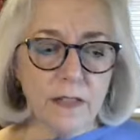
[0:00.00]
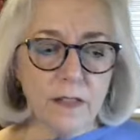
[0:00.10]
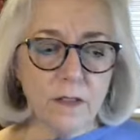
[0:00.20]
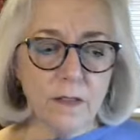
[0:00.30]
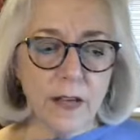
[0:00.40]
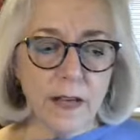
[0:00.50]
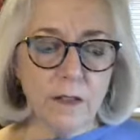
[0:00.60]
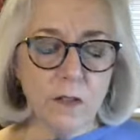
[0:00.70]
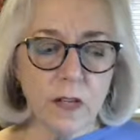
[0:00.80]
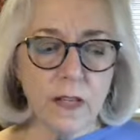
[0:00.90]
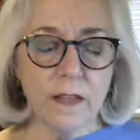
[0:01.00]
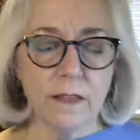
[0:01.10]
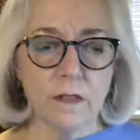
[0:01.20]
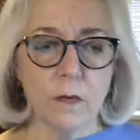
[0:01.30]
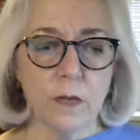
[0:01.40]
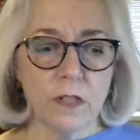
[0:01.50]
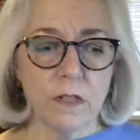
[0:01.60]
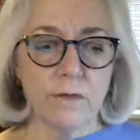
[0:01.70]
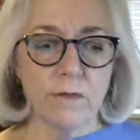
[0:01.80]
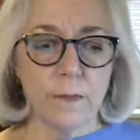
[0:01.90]
that you're not looking at this
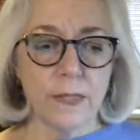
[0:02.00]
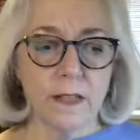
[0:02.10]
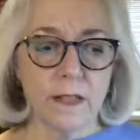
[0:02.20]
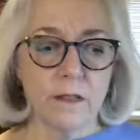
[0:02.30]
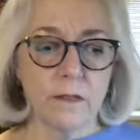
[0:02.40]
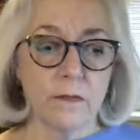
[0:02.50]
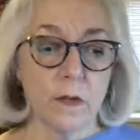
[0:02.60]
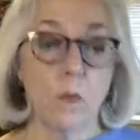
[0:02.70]
question from a sense of,